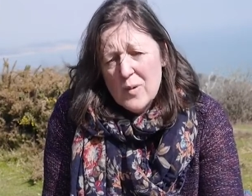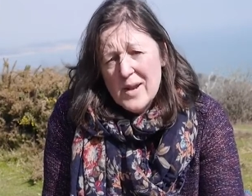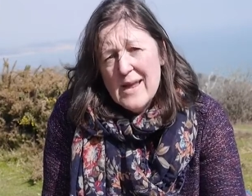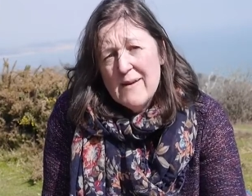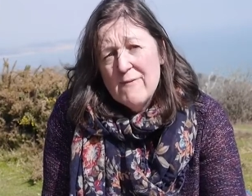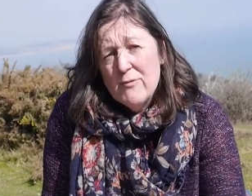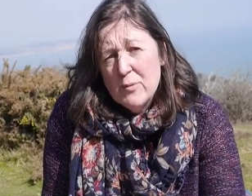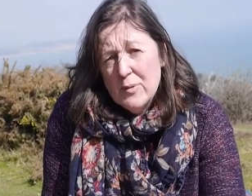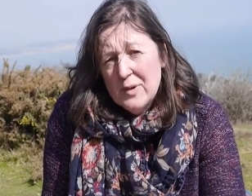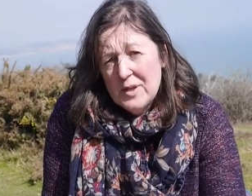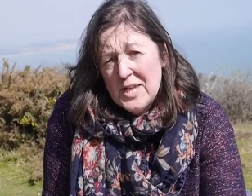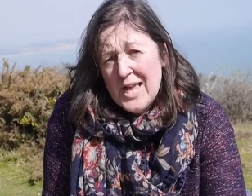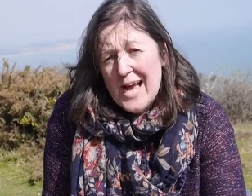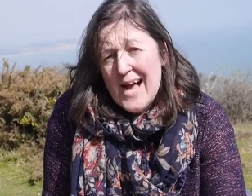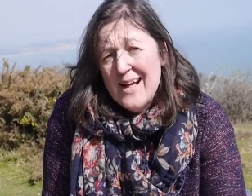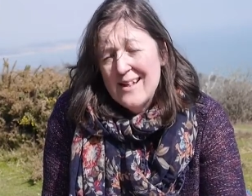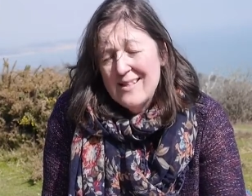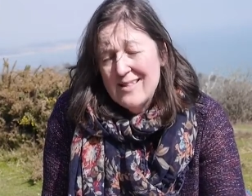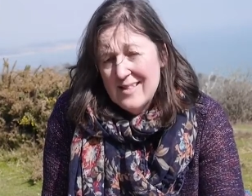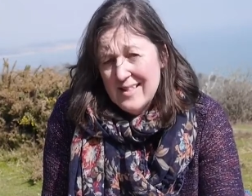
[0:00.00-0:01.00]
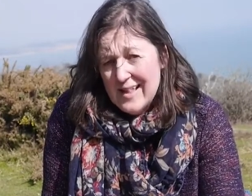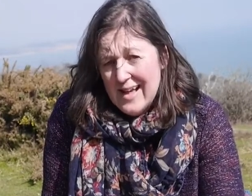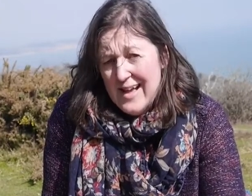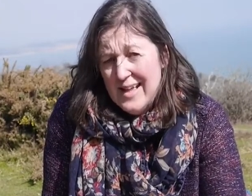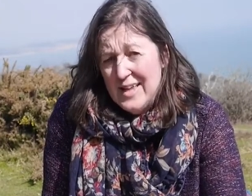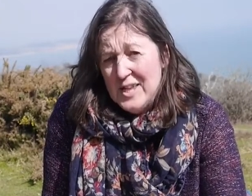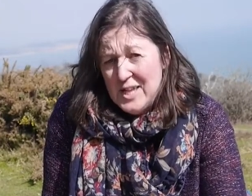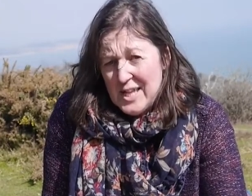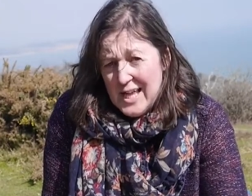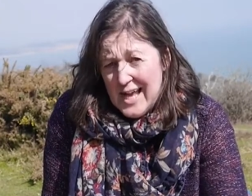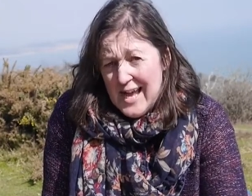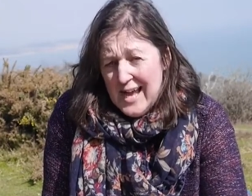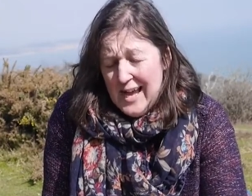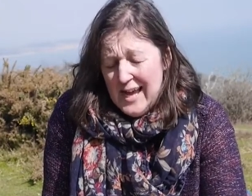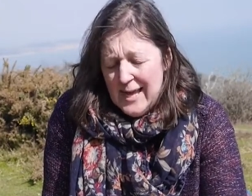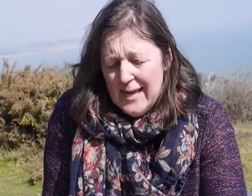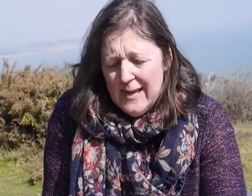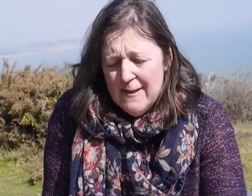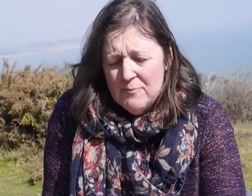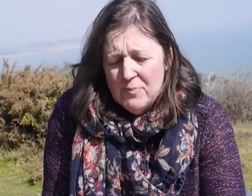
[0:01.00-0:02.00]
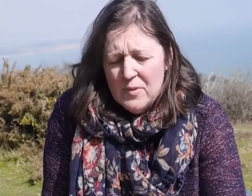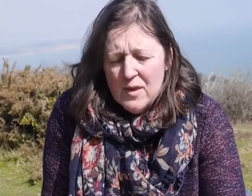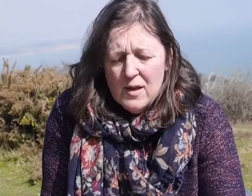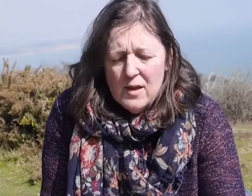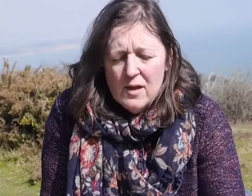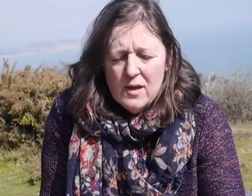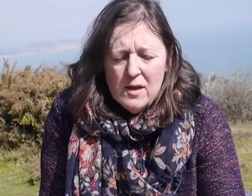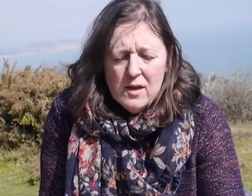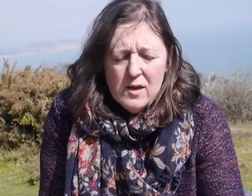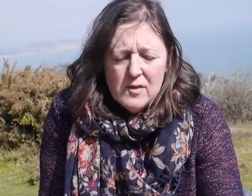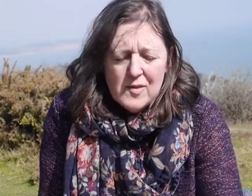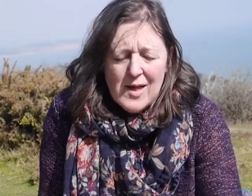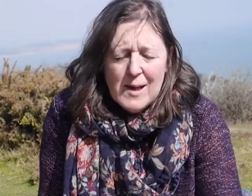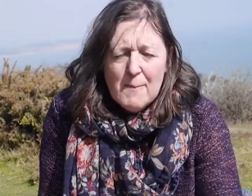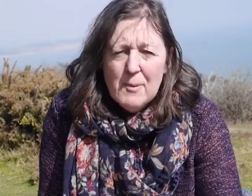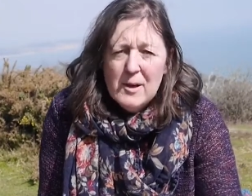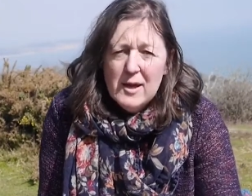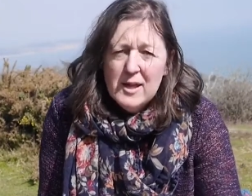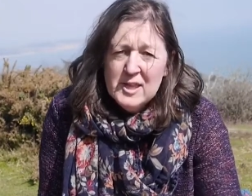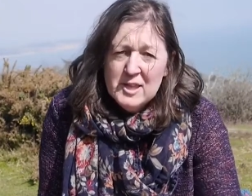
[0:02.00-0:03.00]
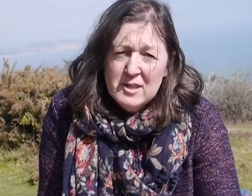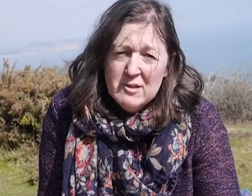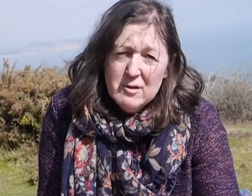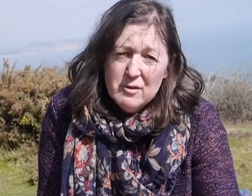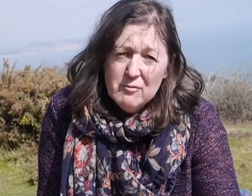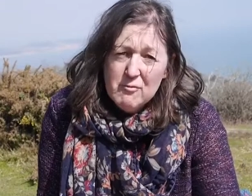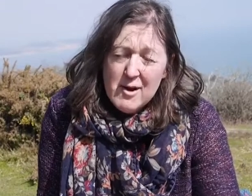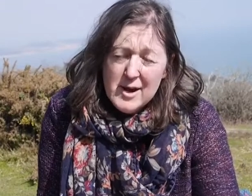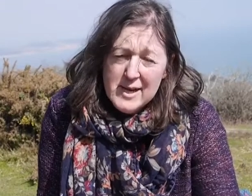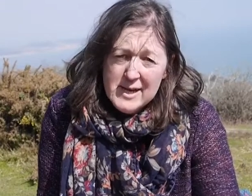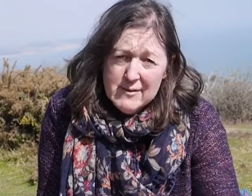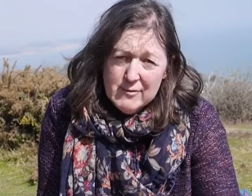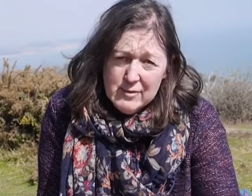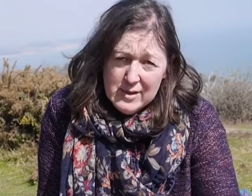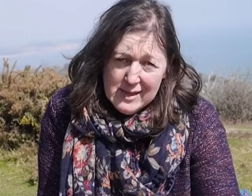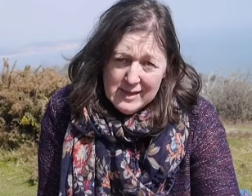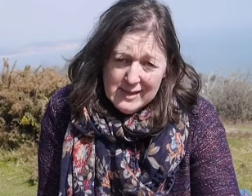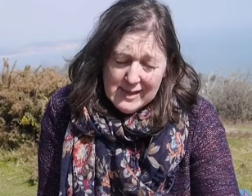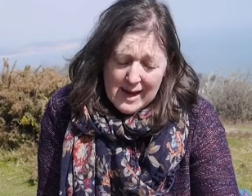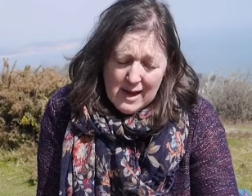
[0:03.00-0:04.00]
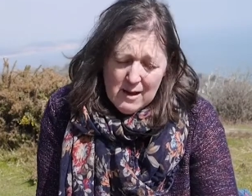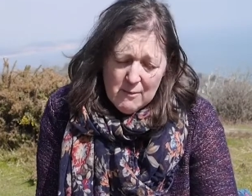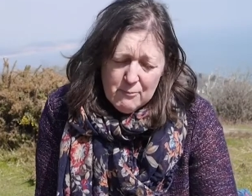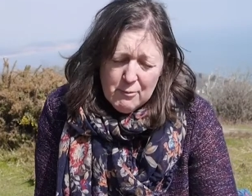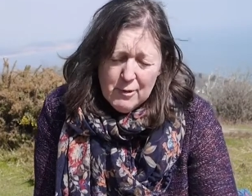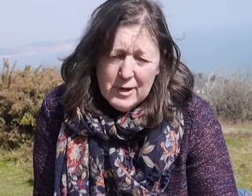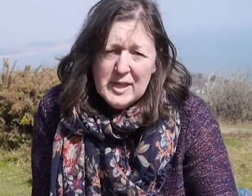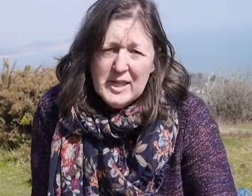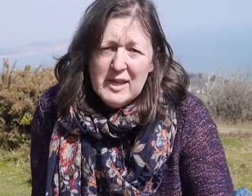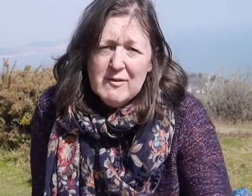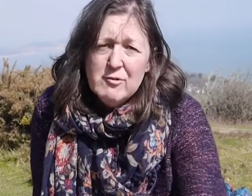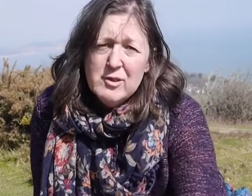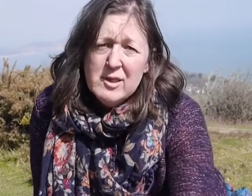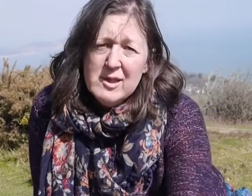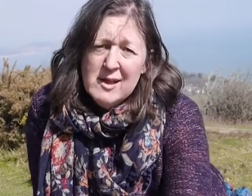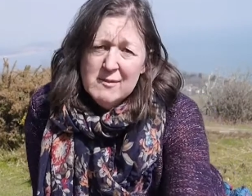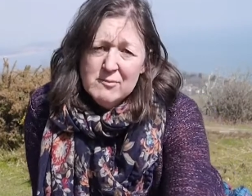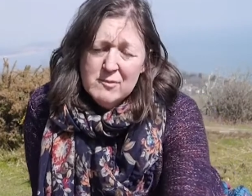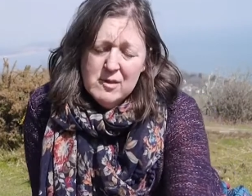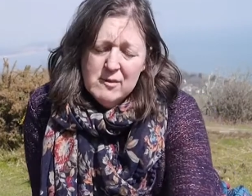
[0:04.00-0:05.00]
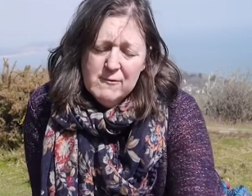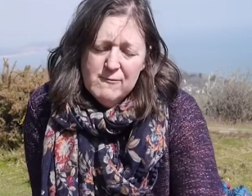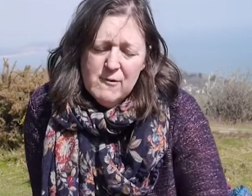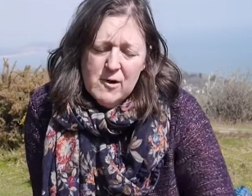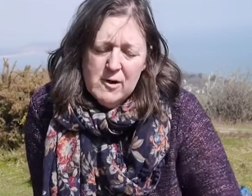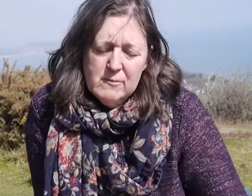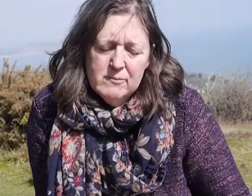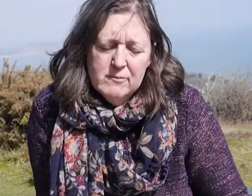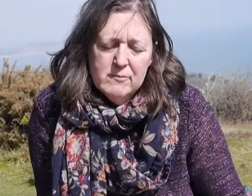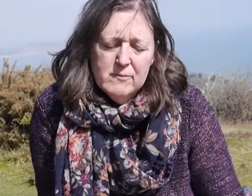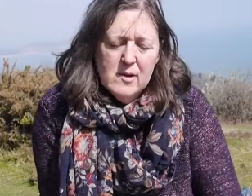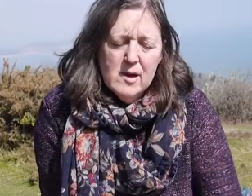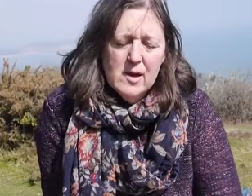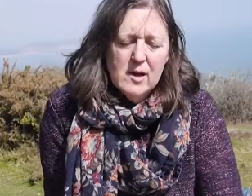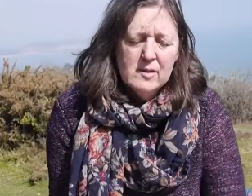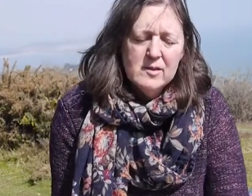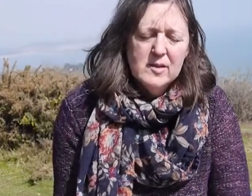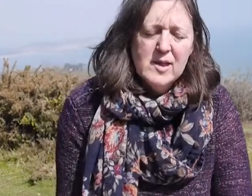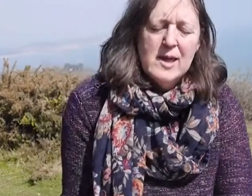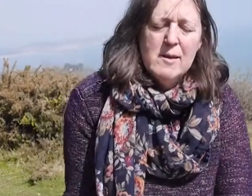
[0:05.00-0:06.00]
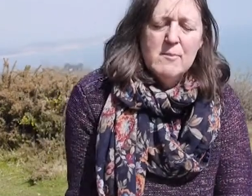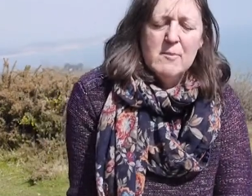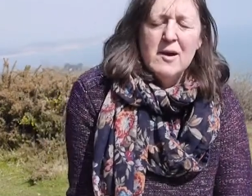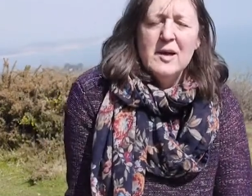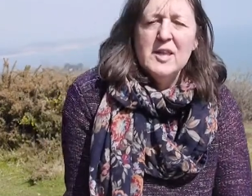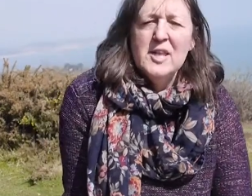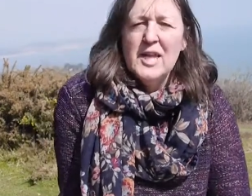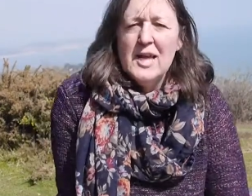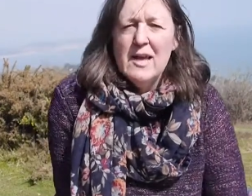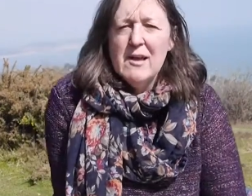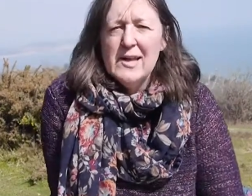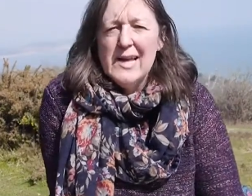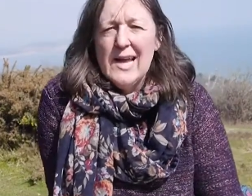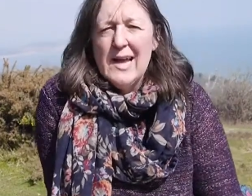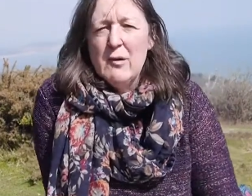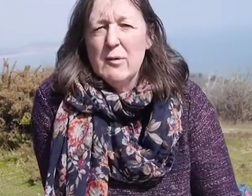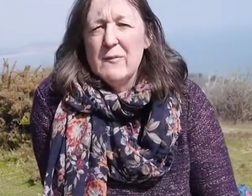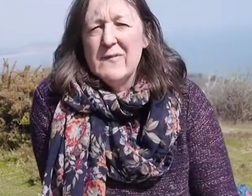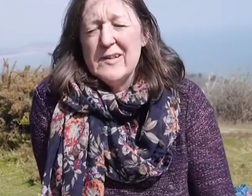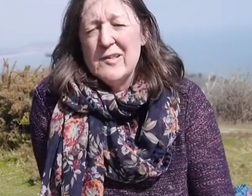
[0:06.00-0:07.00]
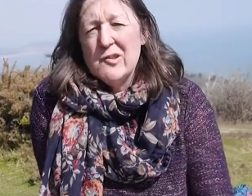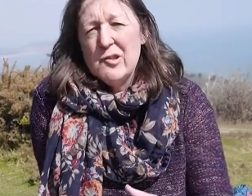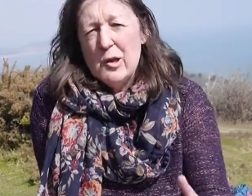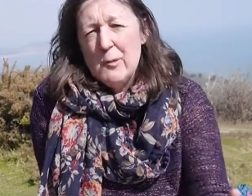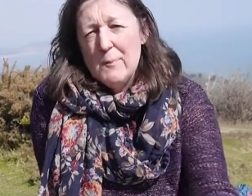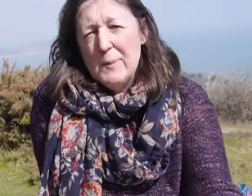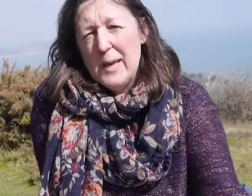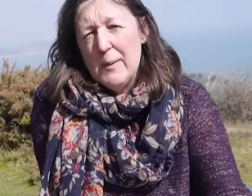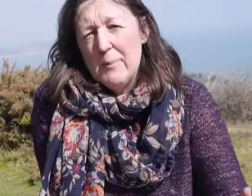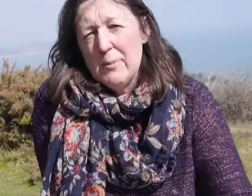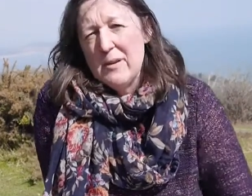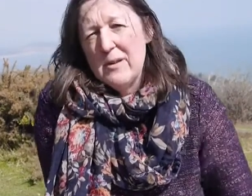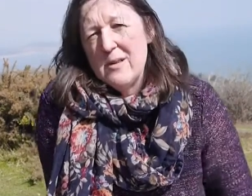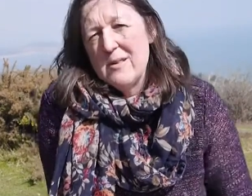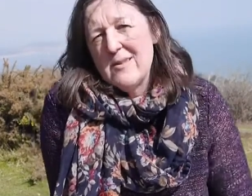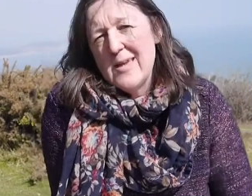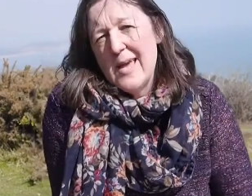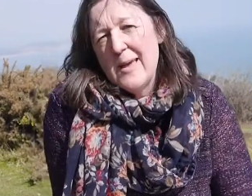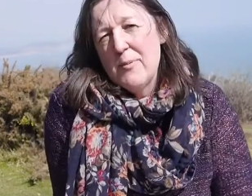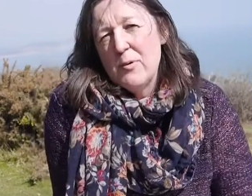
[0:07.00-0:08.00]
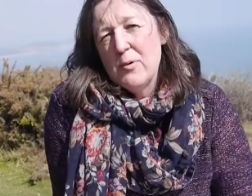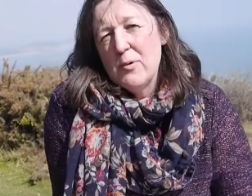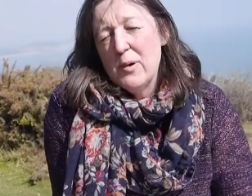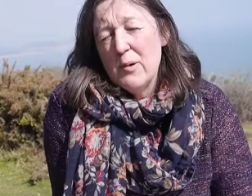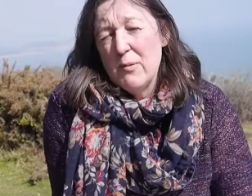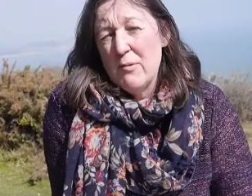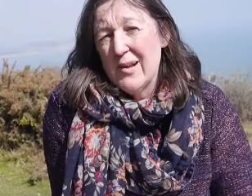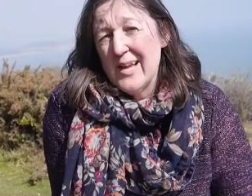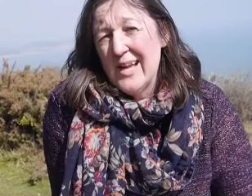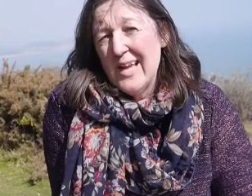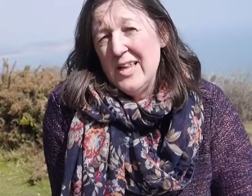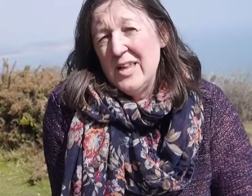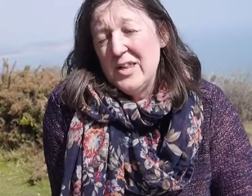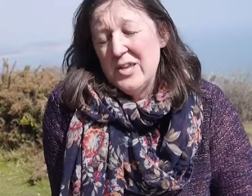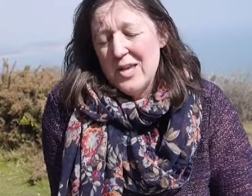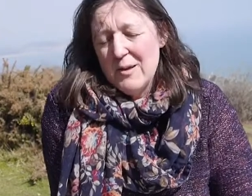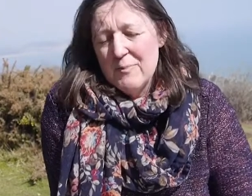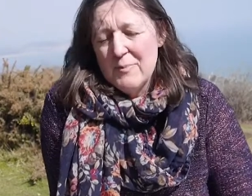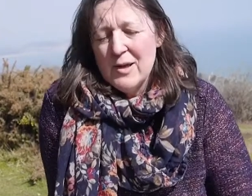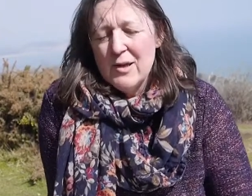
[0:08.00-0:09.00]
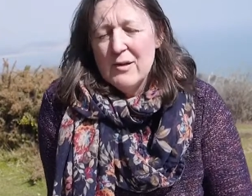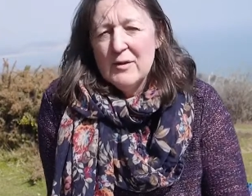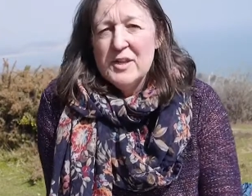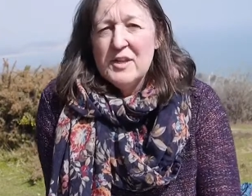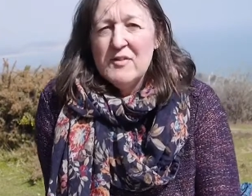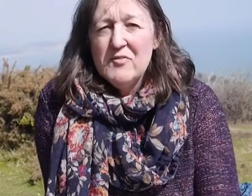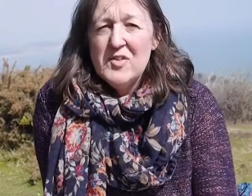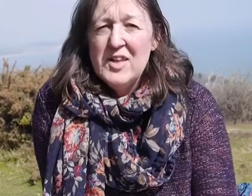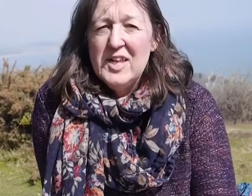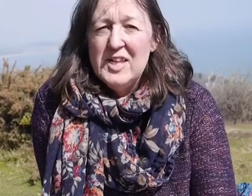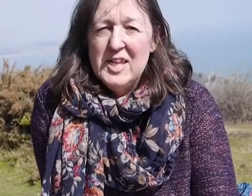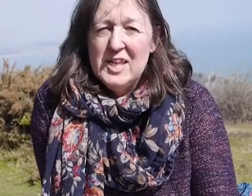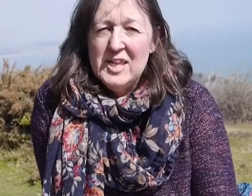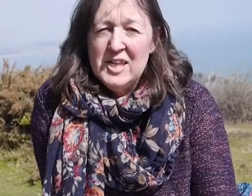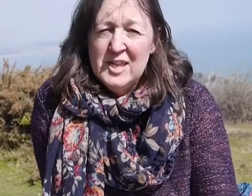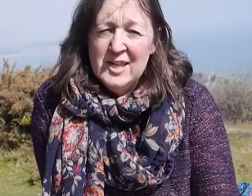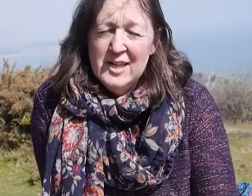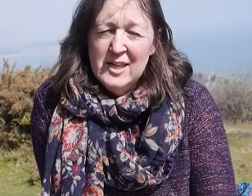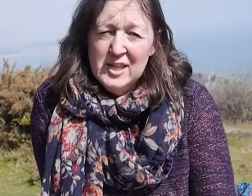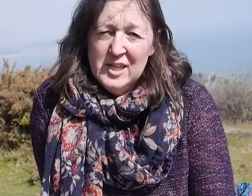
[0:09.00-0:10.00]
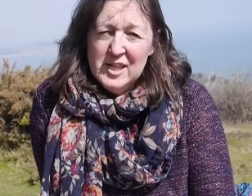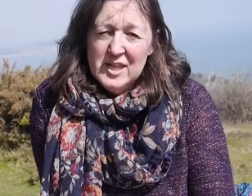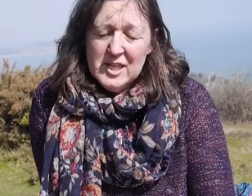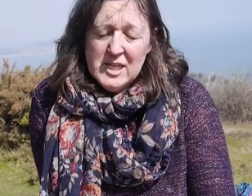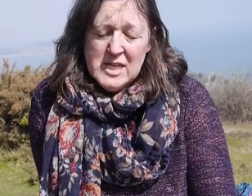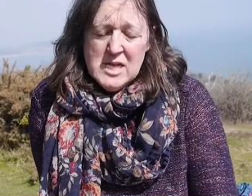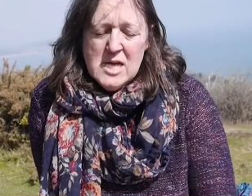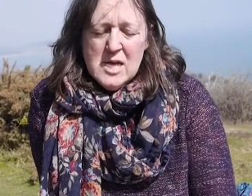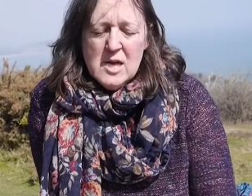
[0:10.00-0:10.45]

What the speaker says: everyone's had their say, that person who's writing everything down brings everything up to the front. And they might say, okay, we've had 2 people at the table who are against it because of this, this and this.